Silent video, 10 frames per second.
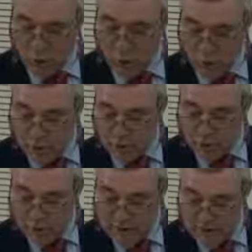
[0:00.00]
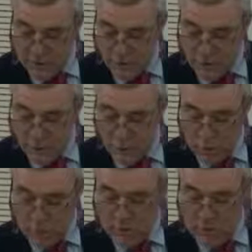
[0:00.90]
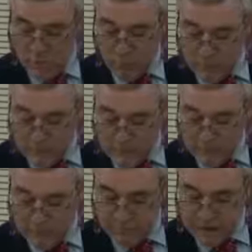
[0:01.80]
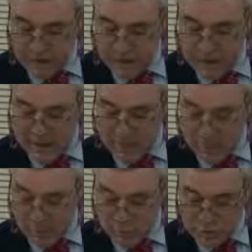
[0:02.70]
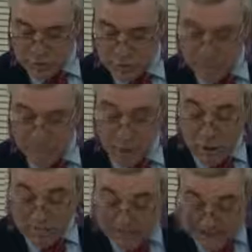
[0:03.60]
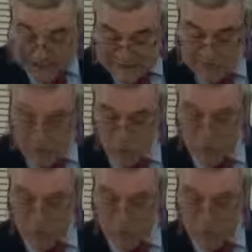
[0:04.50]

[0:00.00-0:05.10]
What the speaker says: Commercial value monitored by exposure per minute